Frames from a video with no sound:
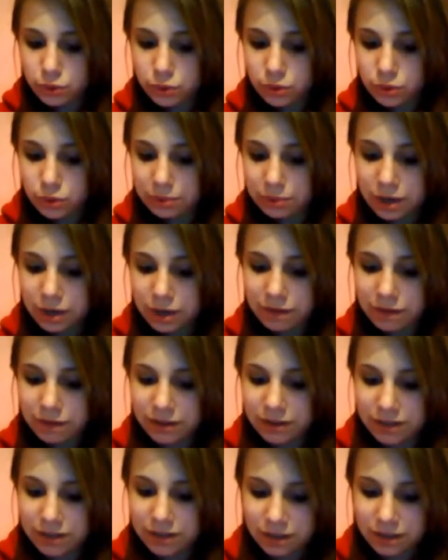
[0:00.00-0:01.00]
I'm trying to
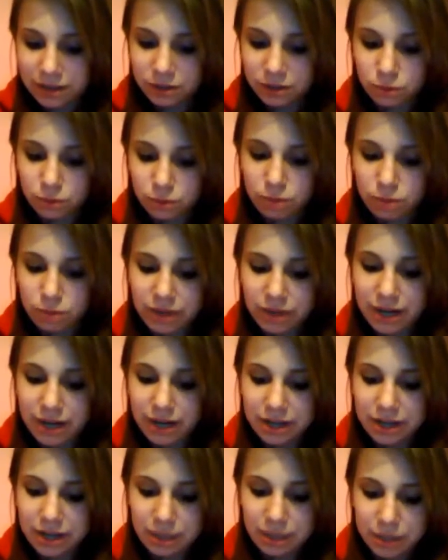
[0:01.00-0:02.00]
find things that are school related
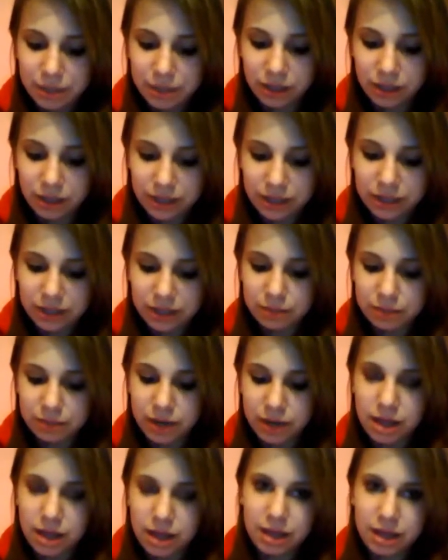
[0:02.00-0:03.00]
because I make a list,
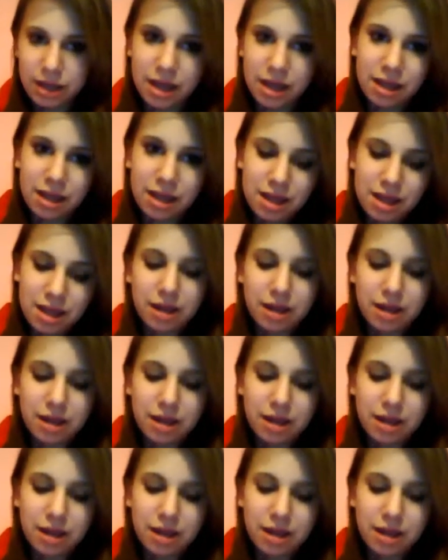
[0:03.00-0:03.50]
but yeah.